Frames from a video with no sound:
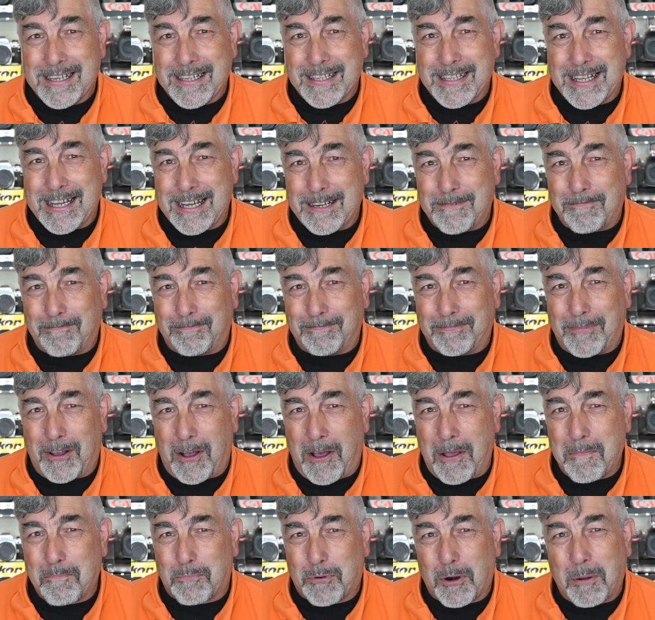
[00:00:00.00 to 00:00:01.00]
Now,
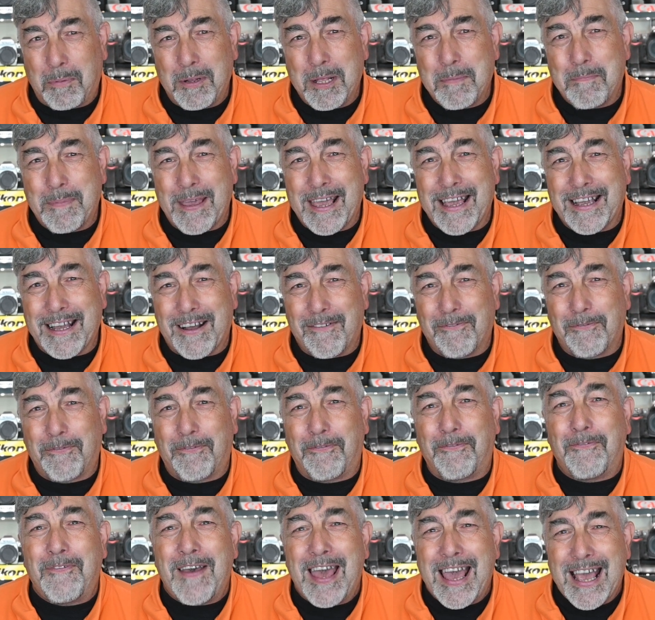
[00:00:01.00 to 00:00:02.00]
I'm probably being
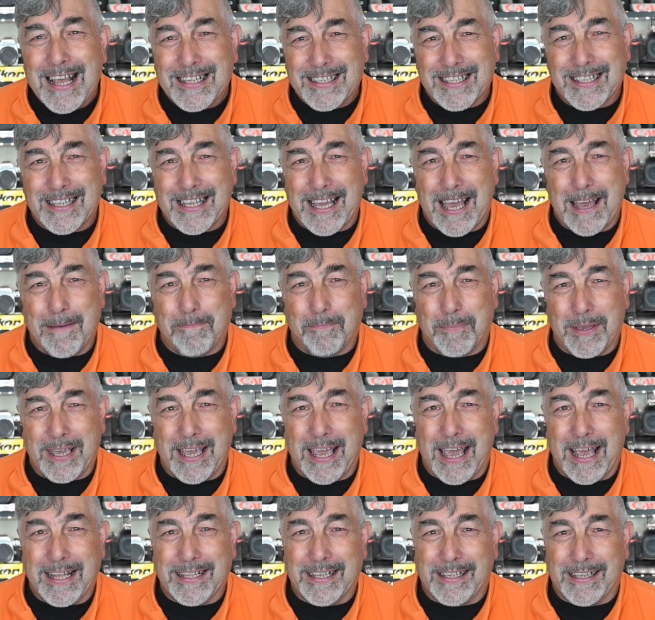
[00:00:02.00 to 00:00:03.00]
unfair to the
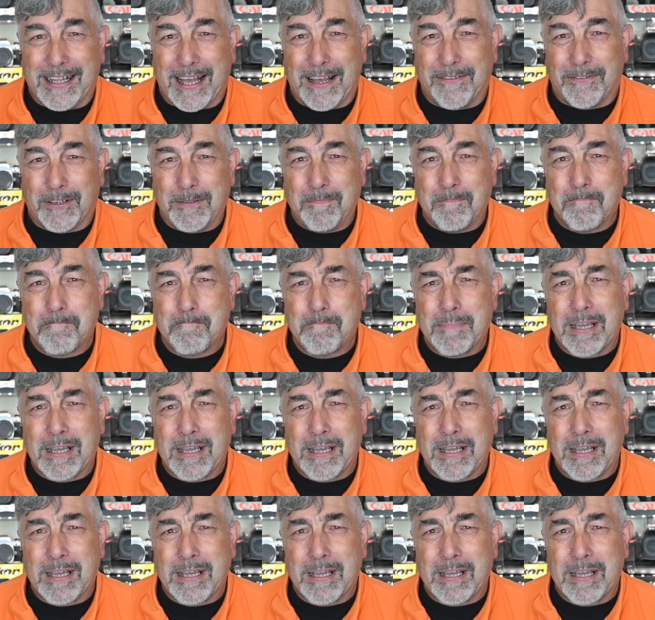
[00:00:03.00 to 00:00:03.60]
MB-N11